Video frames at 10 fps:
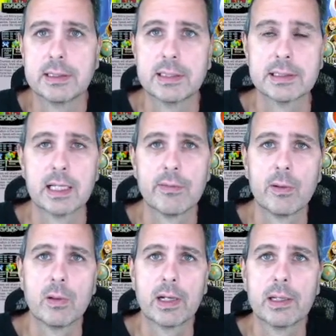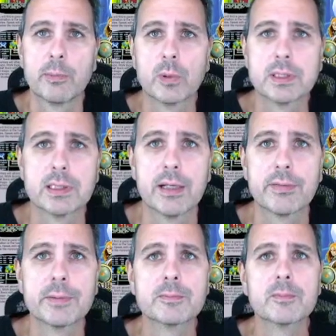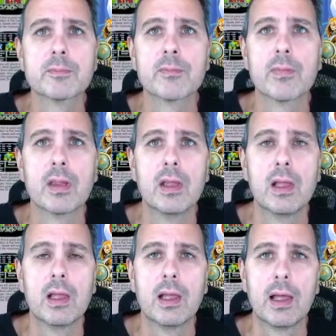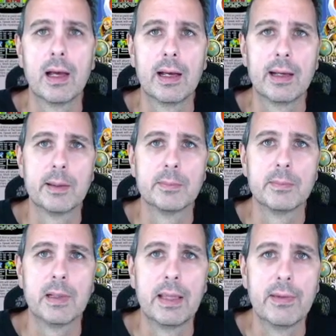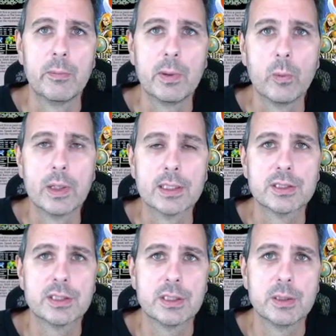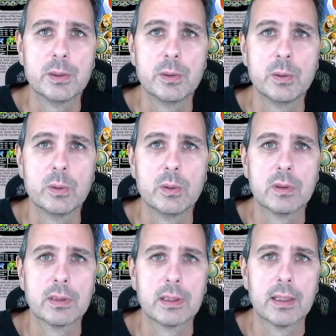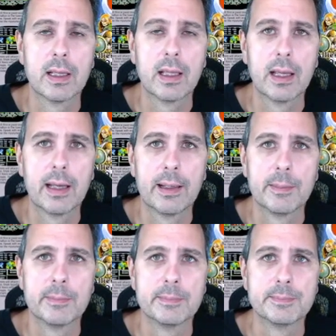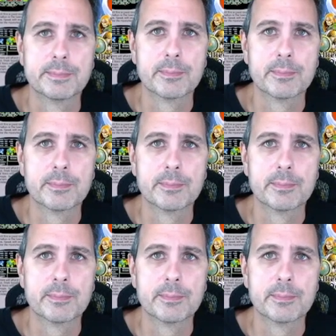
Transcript: doesn't have a whole lot of hit points left. And then we went to um,